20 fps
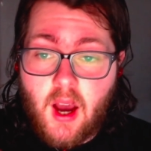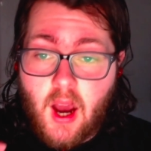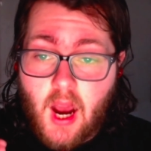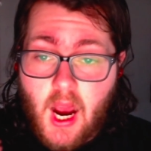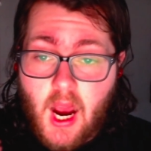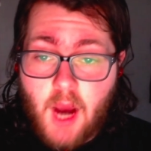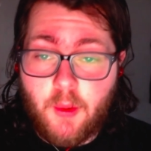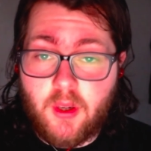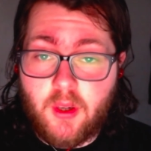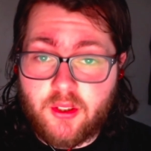
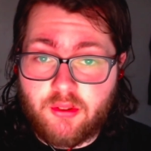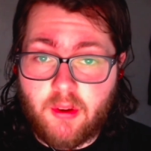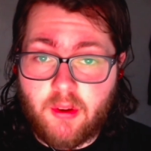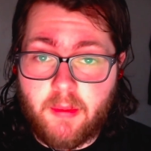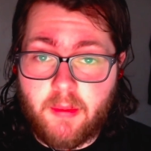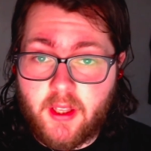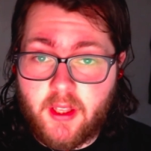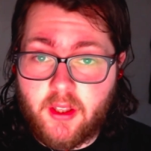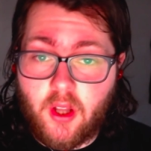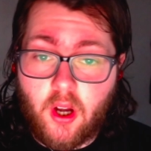R1
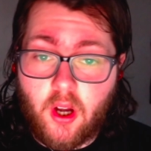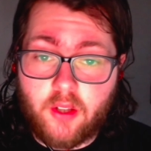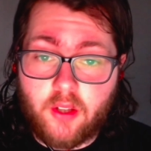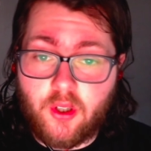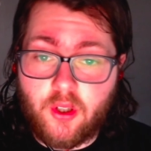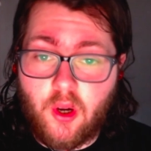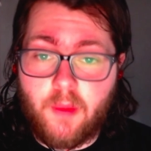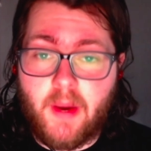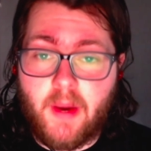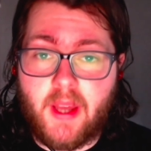dribbling, or to
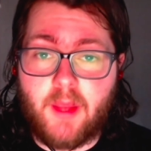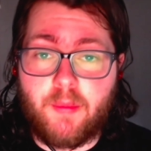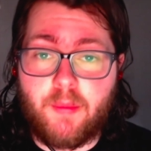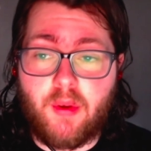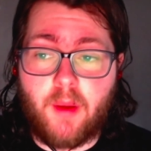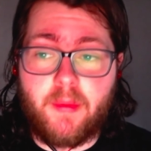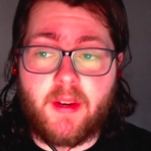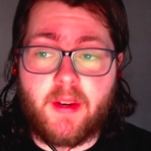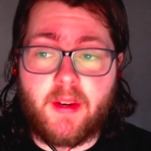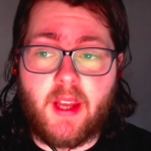go by the
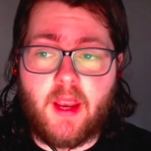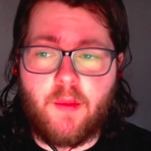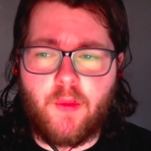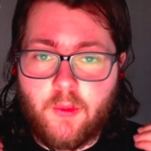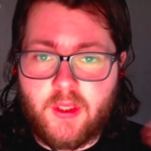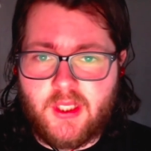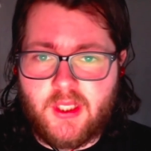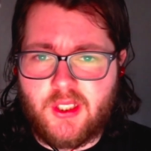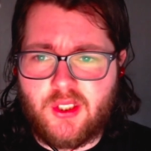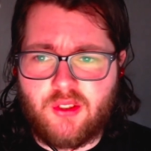proper name,
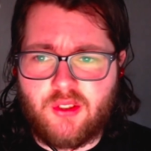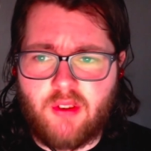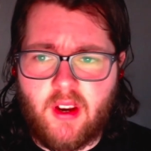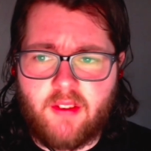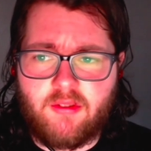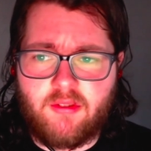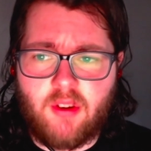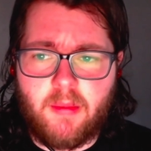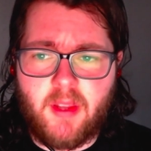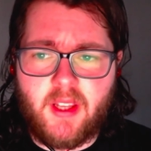which is
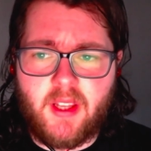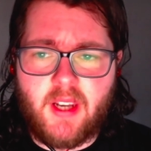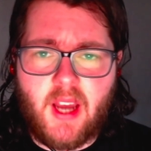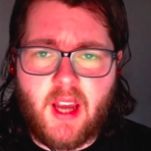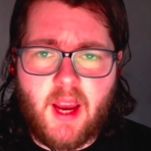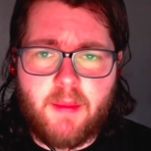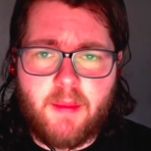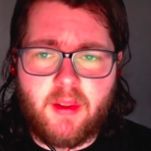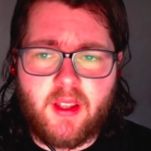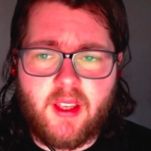strafe dribbling
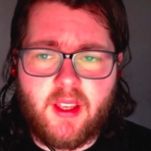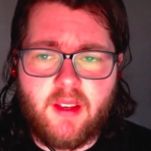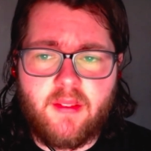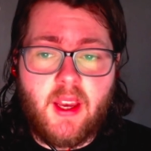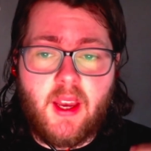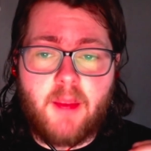I believe,